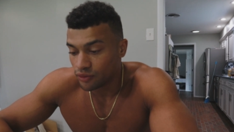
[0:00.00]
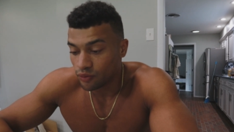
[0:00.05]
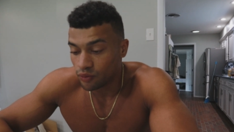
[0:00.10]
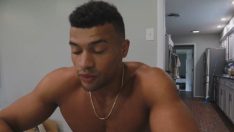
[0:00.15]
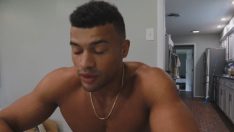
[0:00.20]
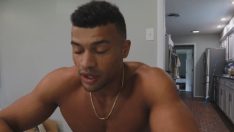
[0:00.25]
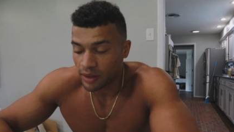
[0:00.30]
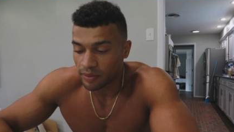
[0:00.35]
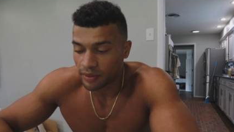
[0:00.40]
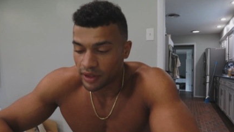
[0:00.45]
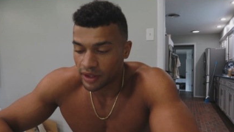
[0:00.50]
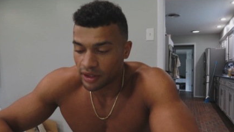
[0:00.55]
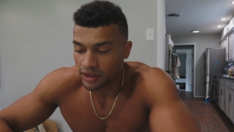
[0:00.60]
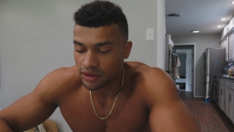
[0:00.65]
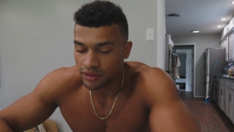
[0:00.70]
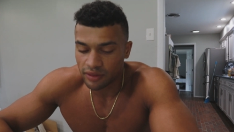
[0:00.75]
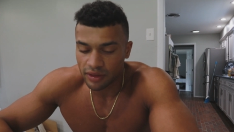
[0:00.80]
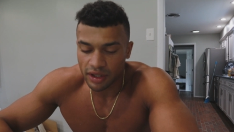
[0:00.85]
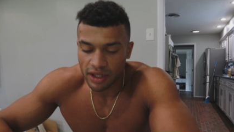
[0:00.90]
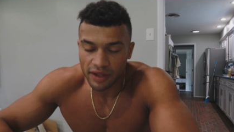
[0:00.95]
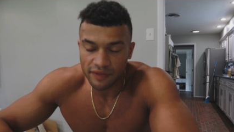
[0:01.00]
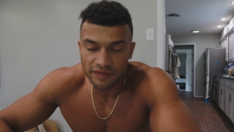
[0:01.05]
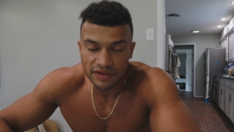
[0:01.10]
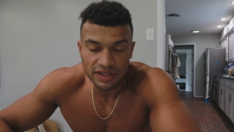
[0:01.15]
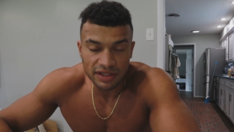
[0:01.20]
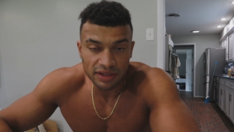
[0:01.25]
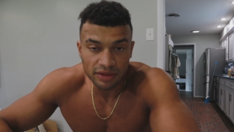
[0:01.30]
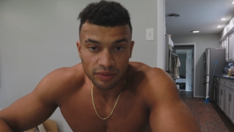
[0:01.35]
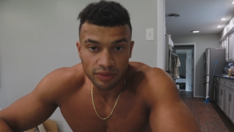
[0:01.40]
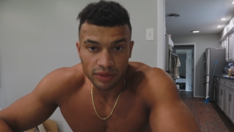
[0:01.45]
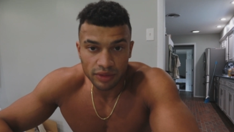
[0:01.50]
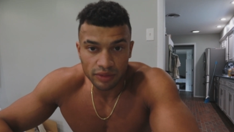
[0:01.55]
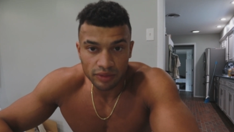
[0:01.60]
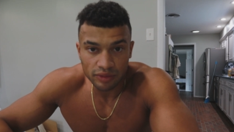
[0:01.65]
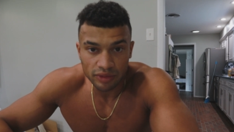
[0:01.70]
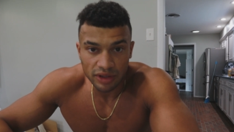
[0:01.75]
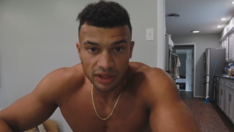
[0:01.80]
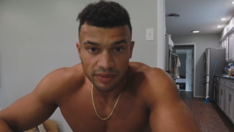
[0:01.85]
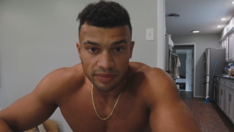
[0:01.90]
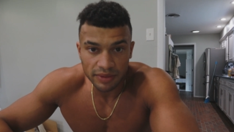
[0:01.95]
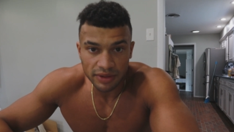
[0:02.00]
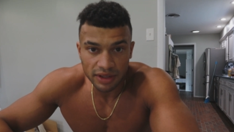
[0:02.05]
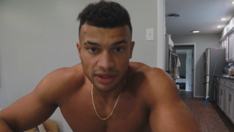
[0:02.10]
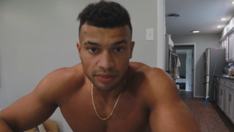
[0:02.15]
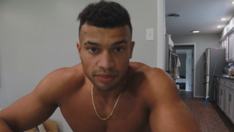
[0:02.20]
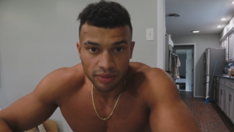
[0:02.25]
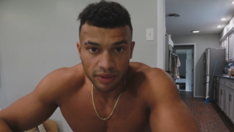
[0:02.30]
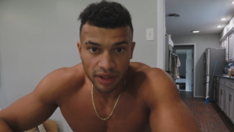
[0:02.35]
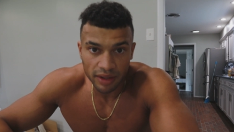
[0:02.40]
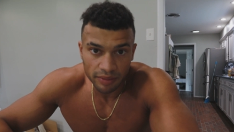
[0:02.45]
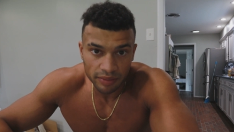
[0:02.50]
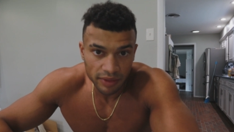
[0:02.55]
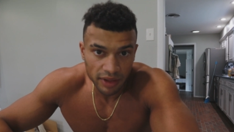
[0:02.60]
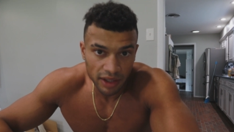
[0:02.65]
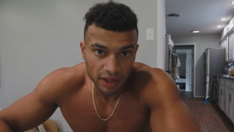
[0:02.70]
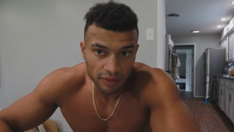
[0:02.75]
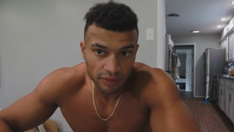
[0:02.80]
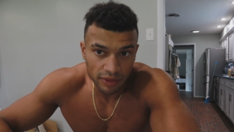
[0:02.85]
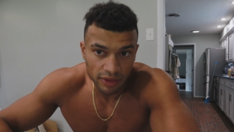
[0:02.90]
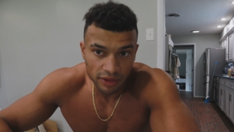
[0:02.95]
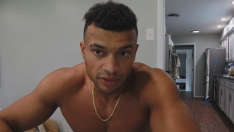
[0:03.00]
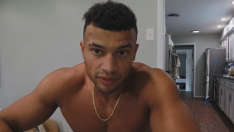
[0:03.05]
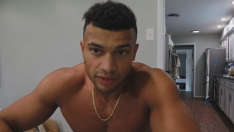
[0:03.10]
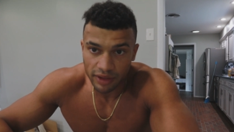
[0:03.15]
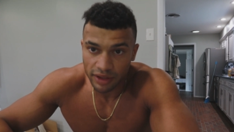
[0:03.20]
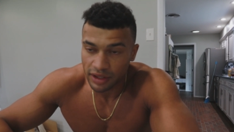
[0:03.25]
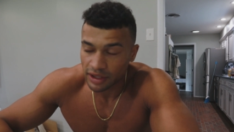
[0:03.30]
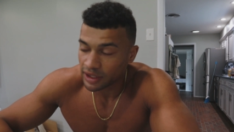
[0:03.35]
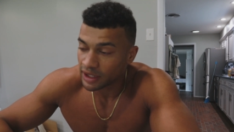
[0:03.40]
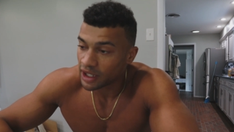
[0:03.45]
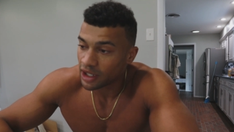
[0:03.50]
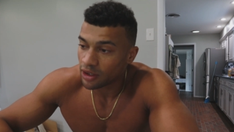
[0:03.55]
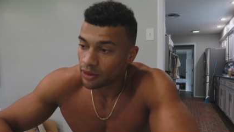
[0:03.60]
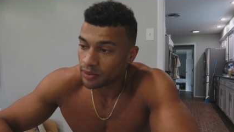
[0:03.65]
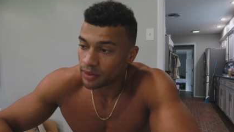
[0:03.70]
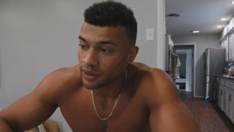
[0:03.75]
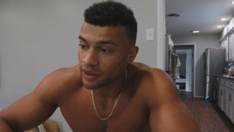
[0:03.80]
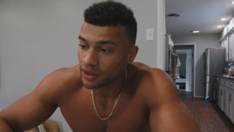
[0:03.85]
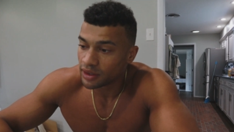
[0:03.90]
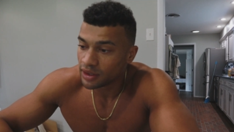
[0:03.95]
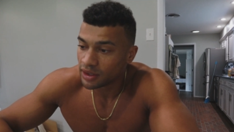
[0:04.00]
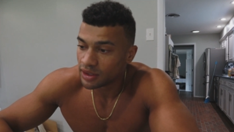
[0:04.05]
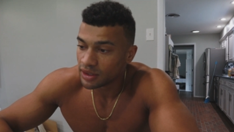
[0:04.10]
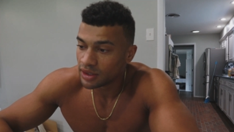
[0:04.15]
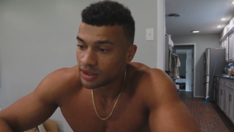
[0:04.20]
what I plan on doing, obviously we're deep into the prep, can't really do anything now, but